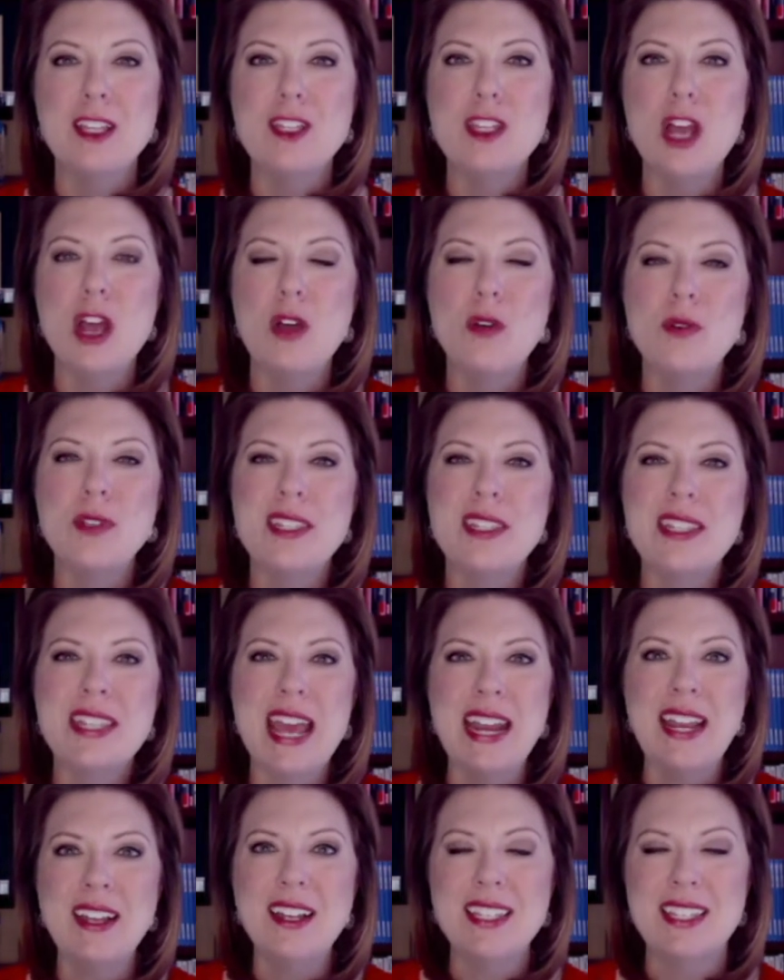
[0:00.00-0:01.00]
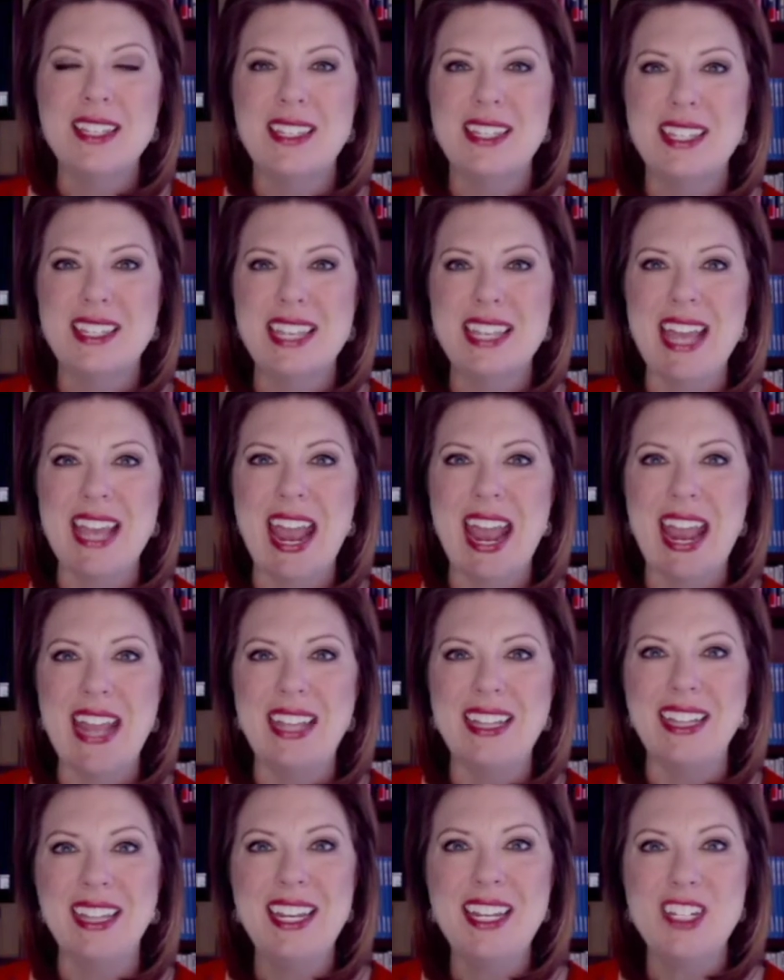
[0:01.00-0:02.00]
So setting aside the
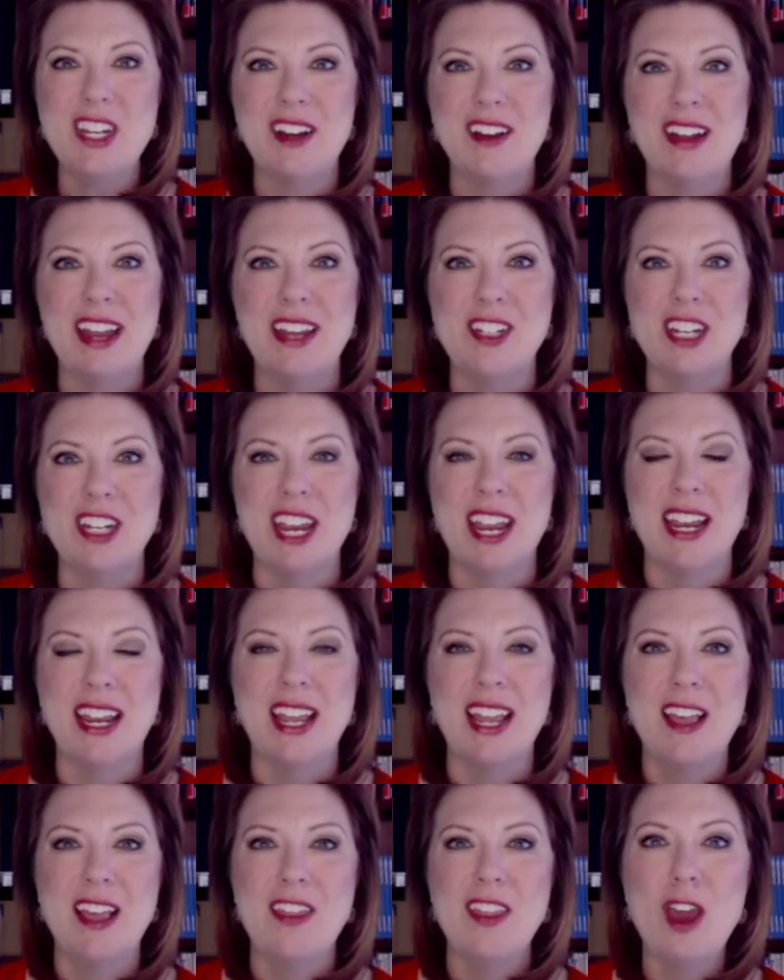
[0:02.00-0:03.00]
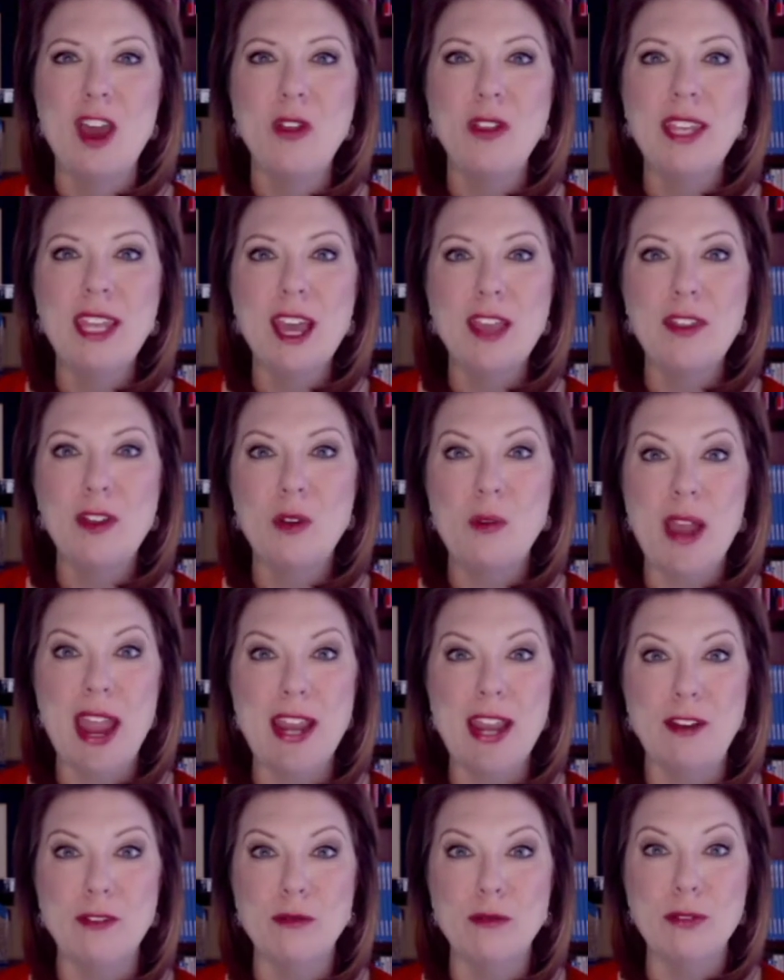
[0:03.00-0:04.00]
lead generation, the only other
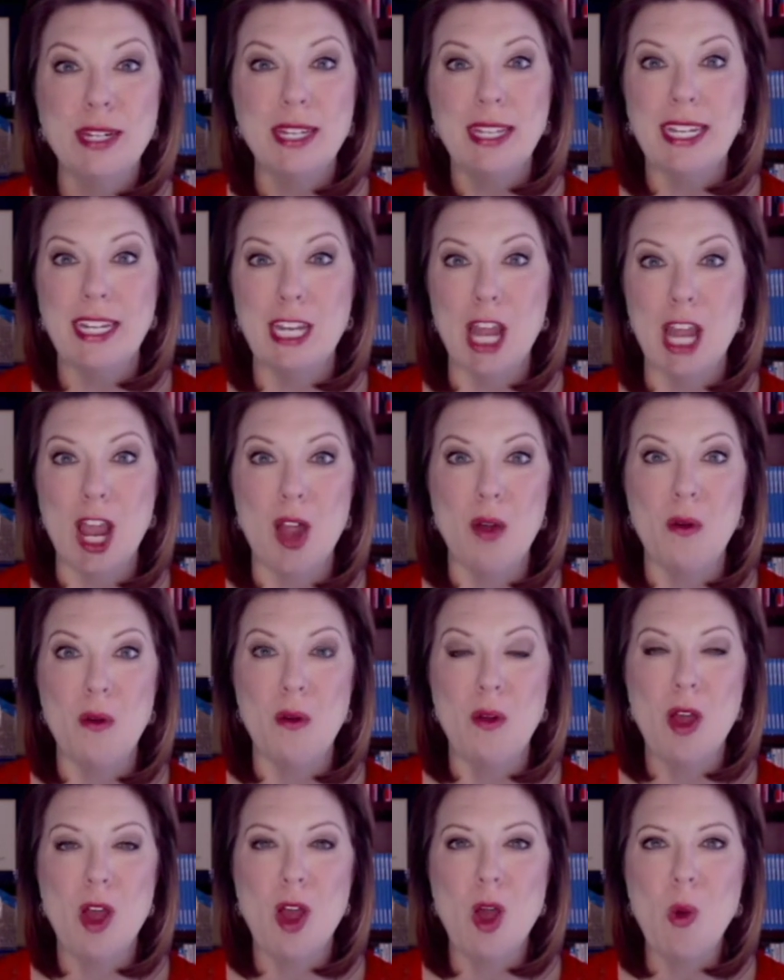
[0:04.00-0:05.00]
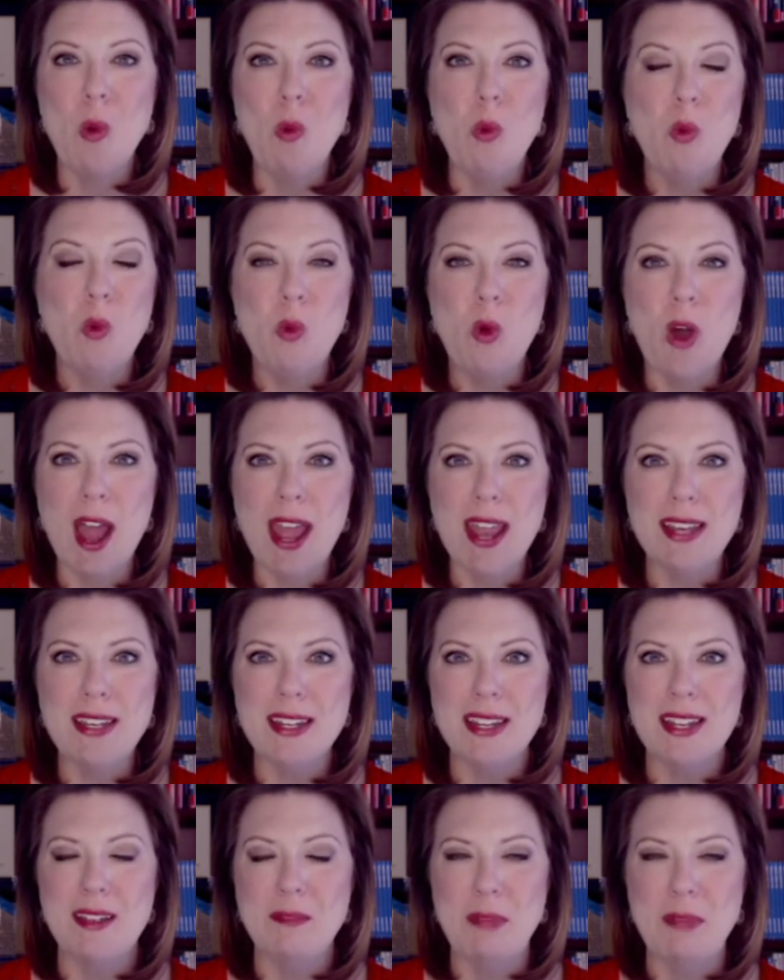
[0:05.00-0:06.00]
way to really know
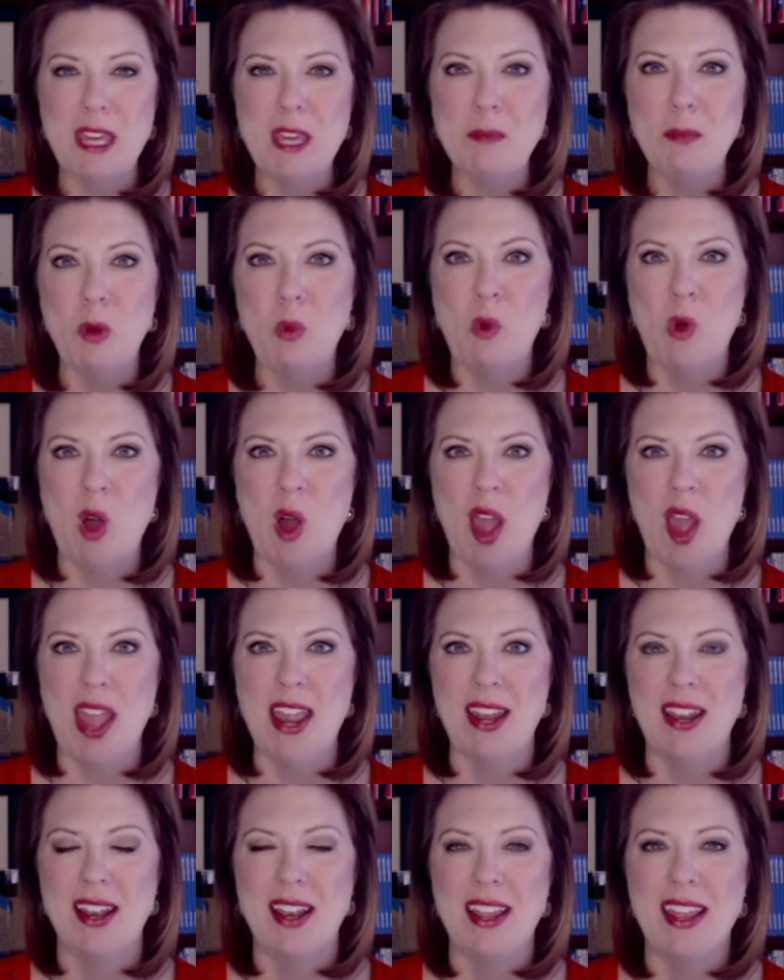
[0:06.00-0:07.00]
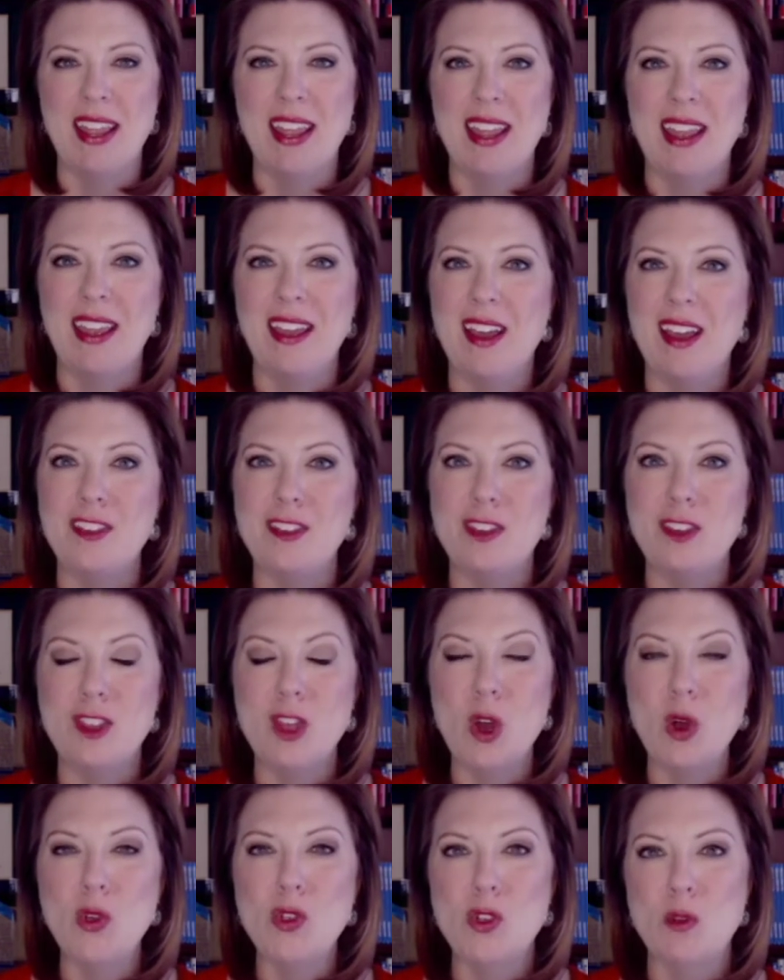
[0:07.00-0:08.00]
what people want,
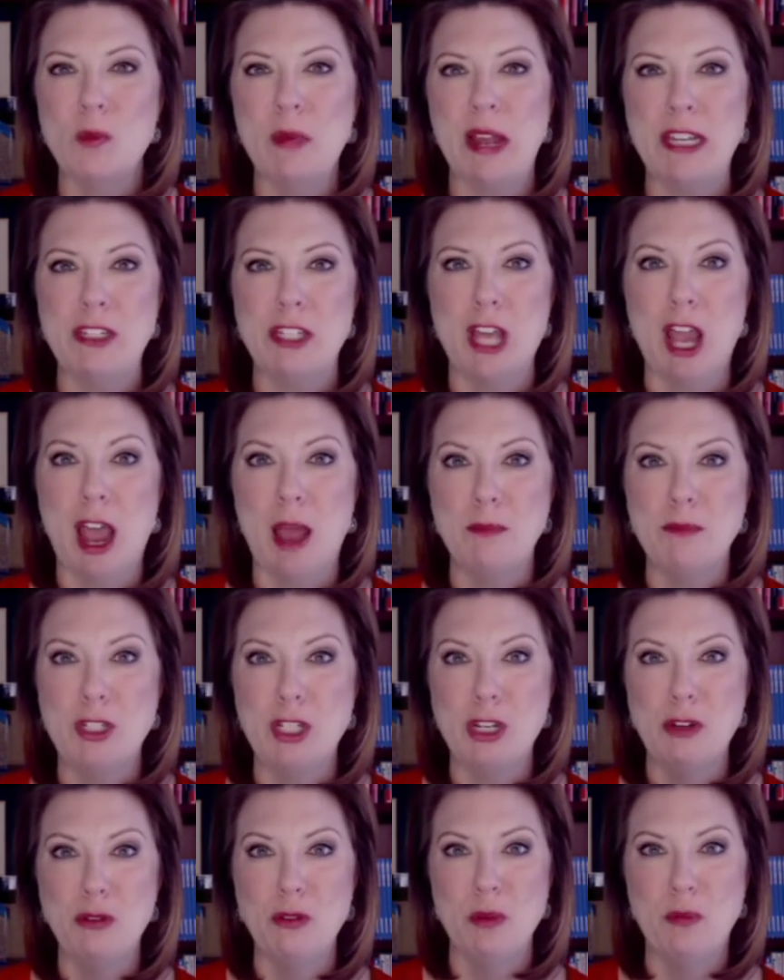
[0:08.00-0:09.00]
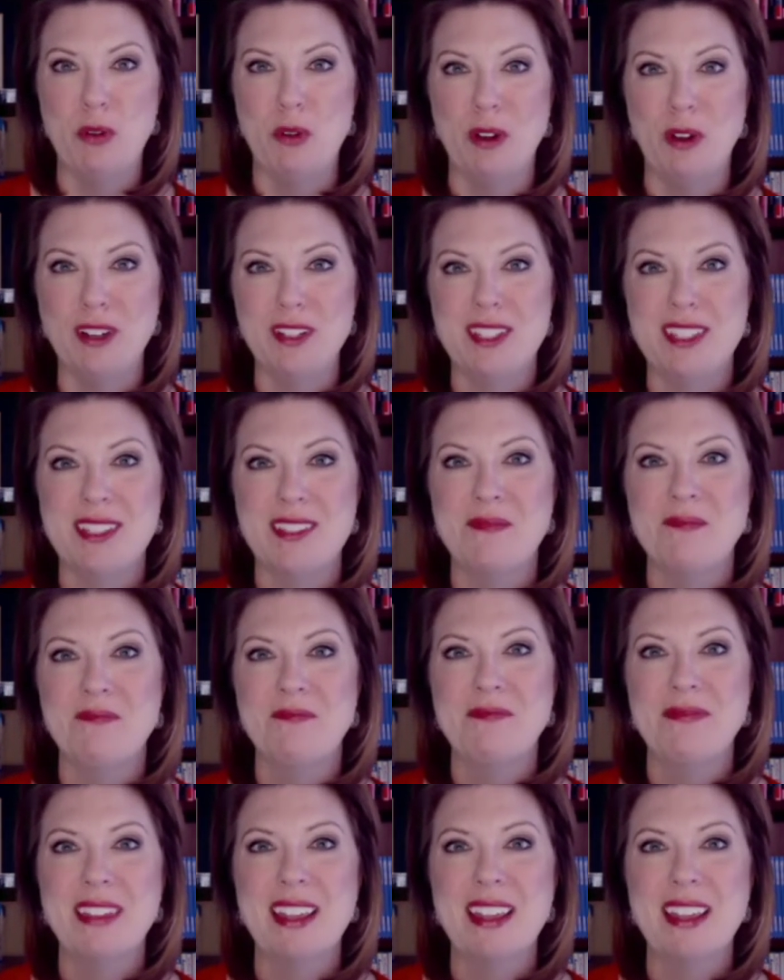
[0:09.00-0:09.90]
those are my top 2 reports.